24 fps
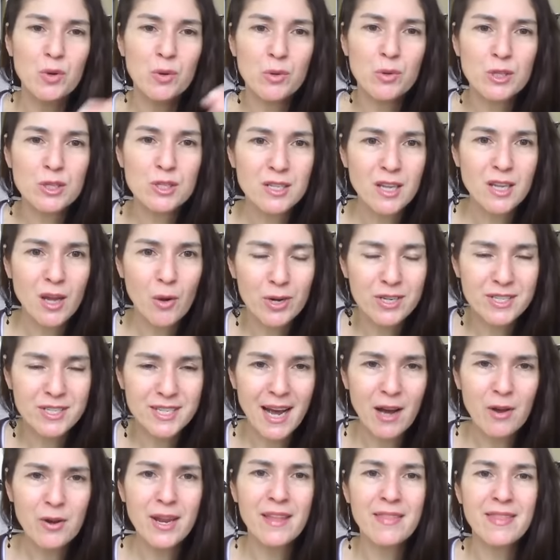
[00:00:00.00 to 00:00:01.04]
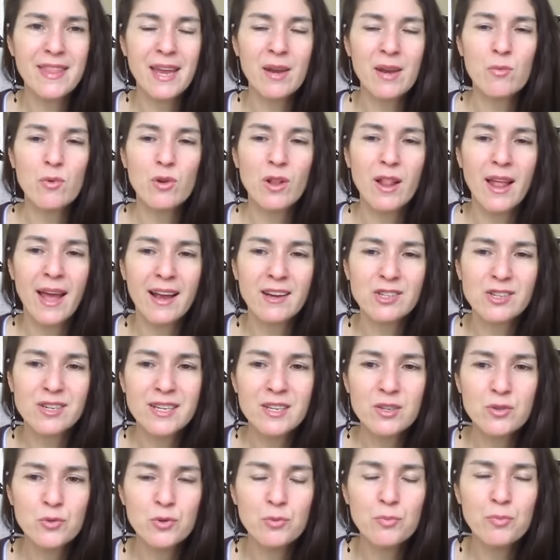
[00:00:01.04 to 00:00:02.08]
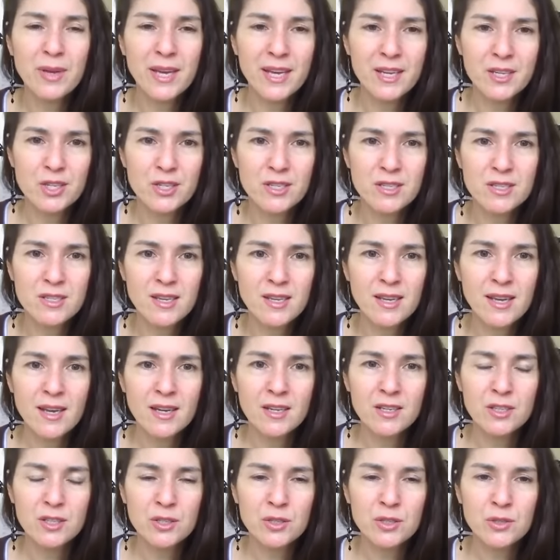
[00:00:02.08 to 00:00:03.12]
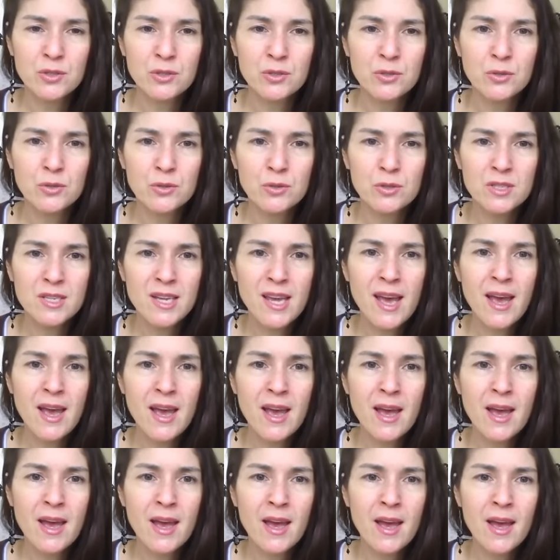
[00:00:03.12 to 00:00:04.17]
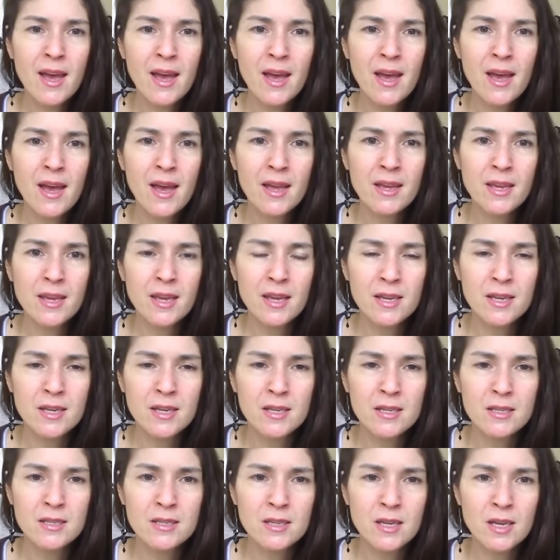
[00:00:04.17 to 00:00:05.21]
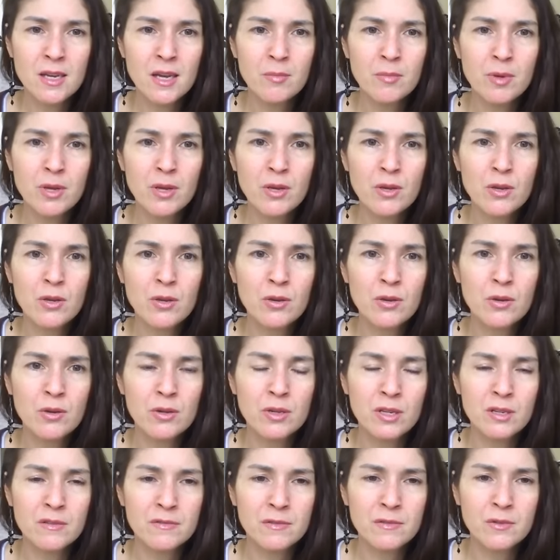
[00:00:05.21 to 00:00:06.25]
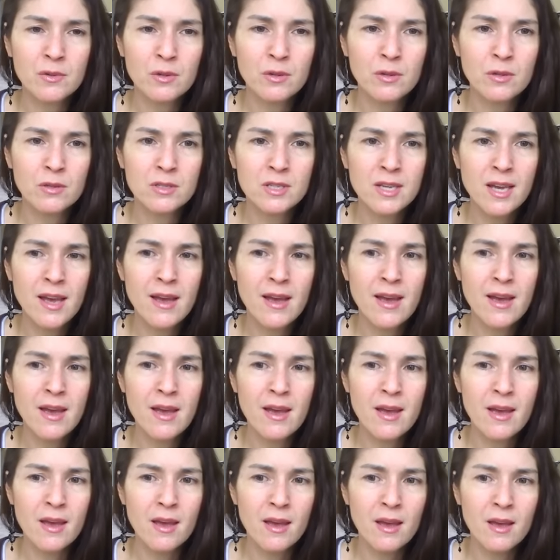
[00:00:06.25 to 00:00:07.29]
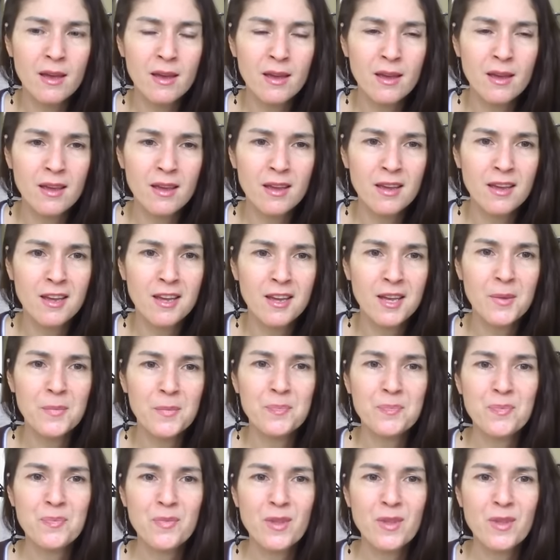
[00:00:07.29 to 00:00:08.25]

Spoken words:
we will slow it down, and then we'll actually do pitches. Today is a beautiful day.